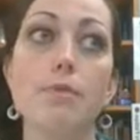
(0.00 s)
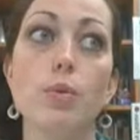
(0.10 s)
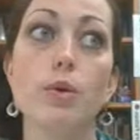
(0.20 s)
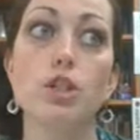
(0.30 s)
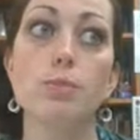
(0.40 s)

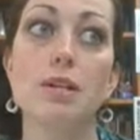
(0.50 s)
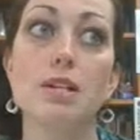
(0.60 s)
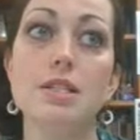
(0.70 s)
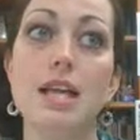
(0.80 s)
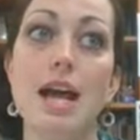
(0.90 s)
which
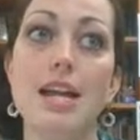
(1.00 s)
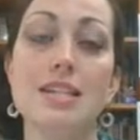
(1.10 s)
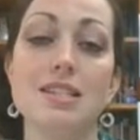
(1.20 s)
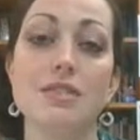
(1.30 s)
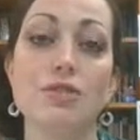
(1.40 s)
means that
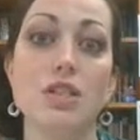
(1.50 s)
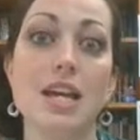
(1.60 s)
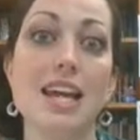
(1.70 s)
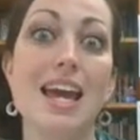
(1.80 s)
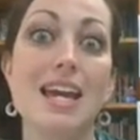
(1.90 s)
instead of just
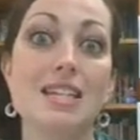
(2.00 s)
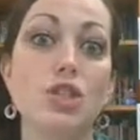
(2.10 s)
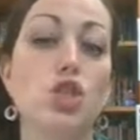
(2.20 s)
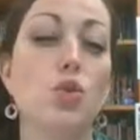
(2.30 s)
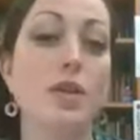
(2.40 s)
saying, hey, it's
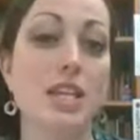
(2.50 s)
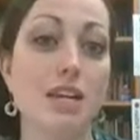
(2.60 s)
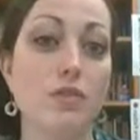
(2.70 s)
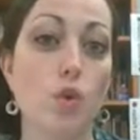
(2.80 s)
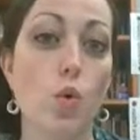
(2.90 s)
due at the end
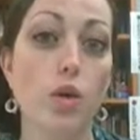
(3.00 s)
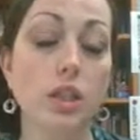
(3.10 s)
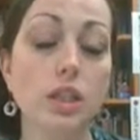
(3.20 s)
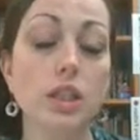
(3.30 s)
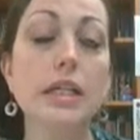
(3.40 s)
of the
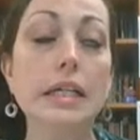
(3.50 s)
quarter,